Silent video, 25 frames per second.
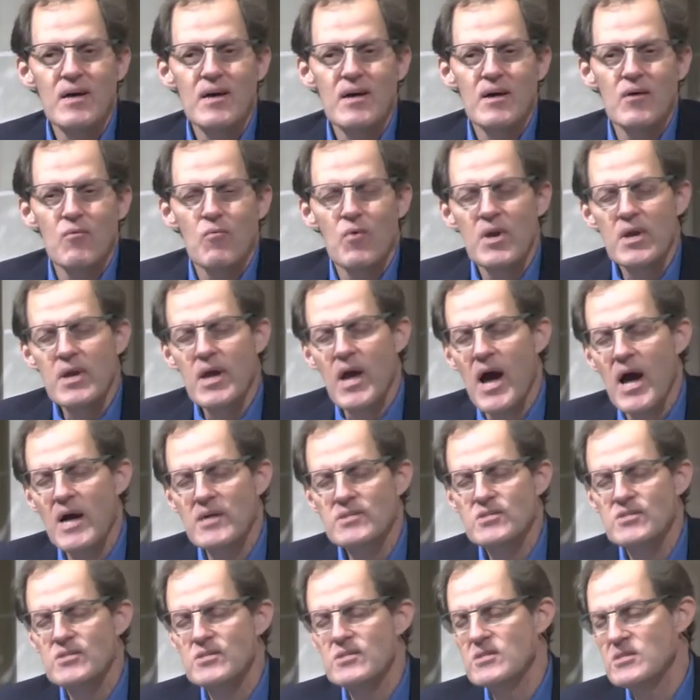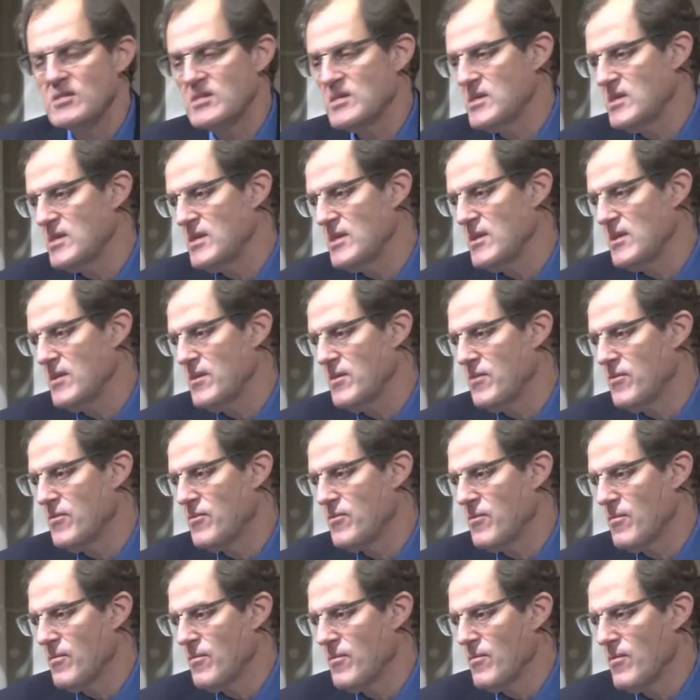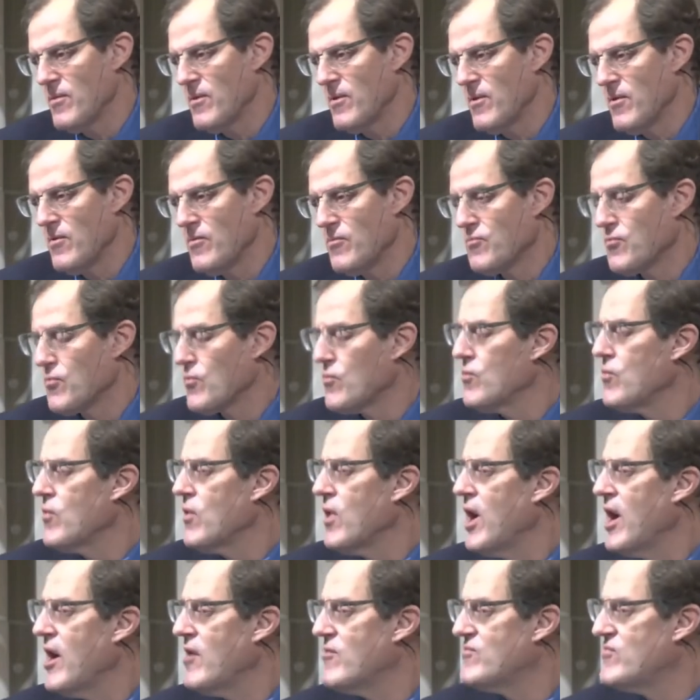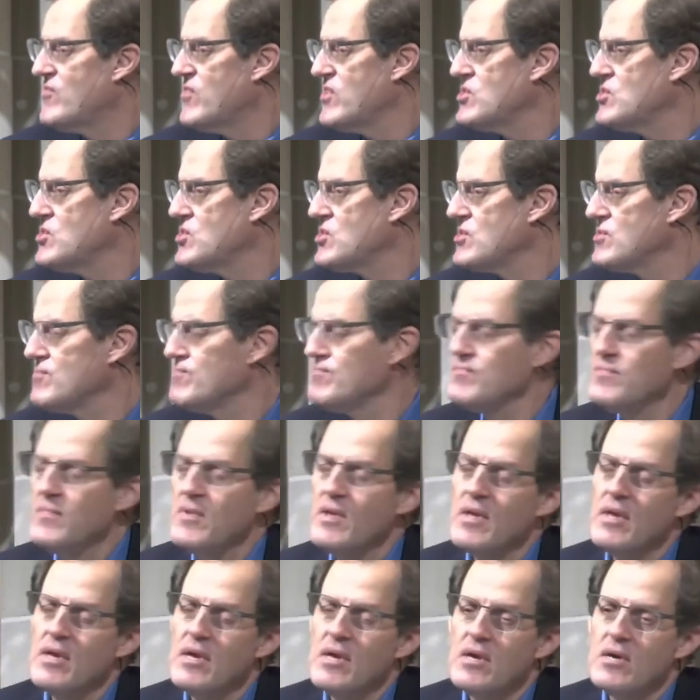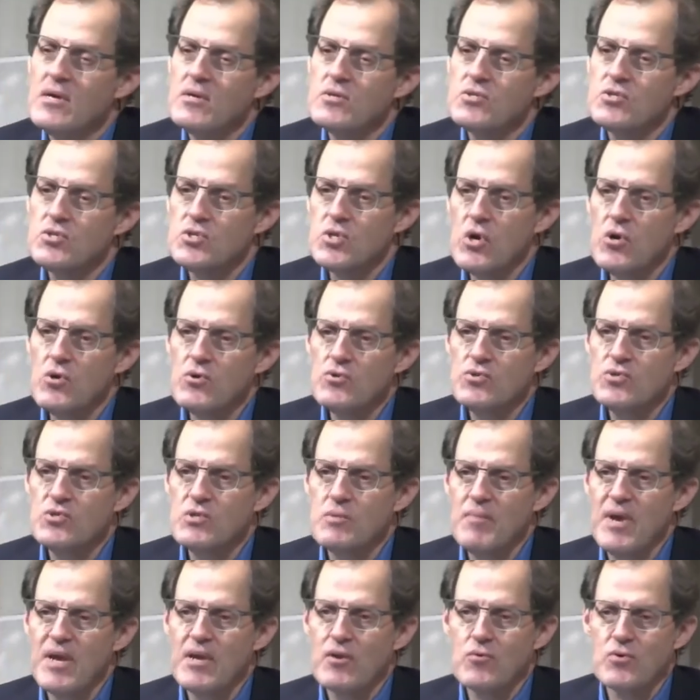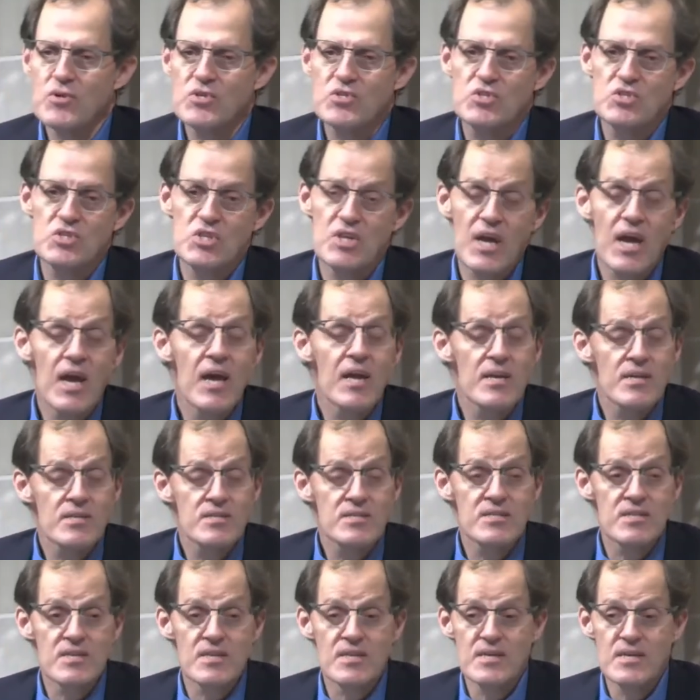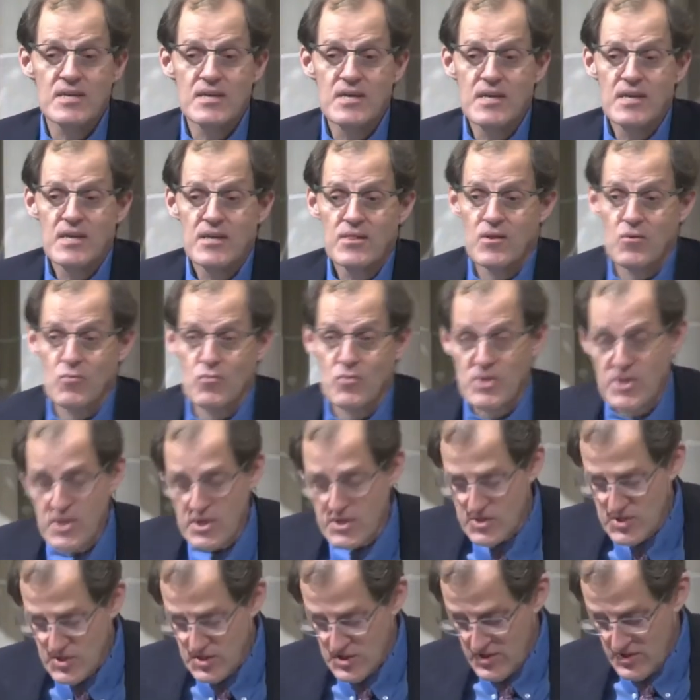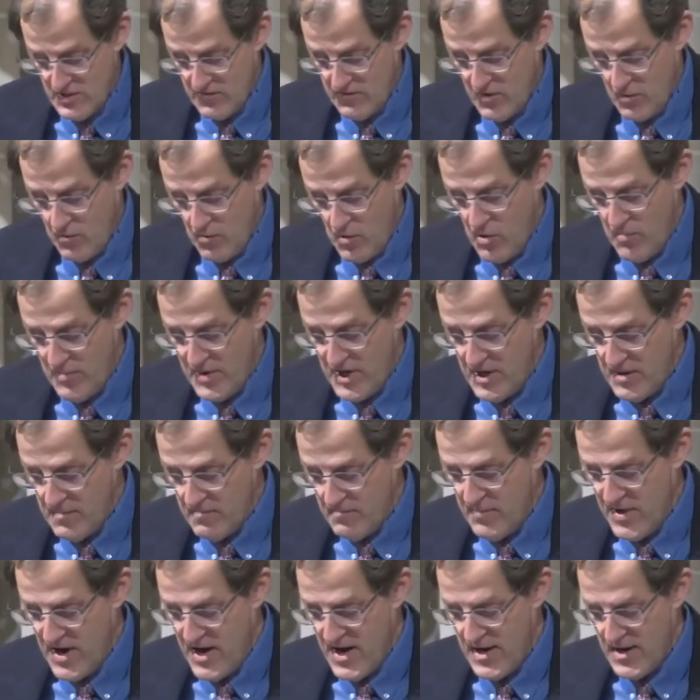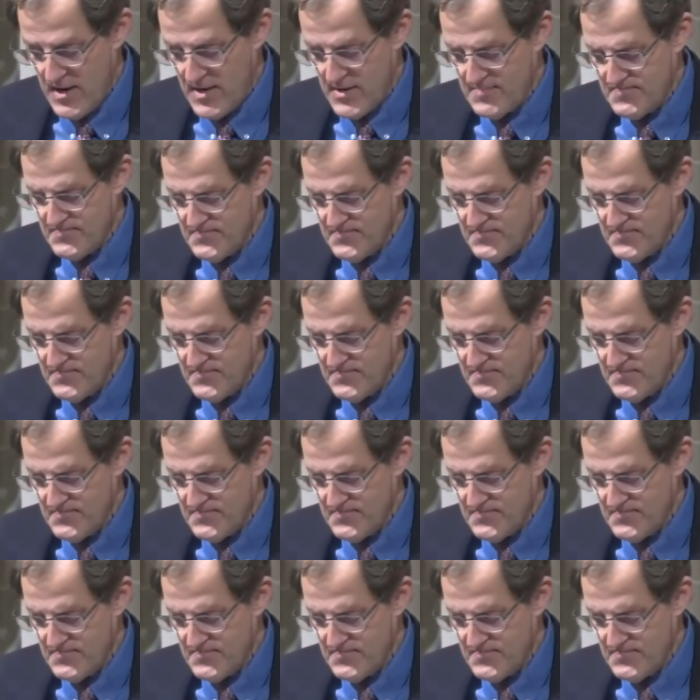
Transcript: when Constantine, through a vision, chose to make Christianity the religion of the Roman Empire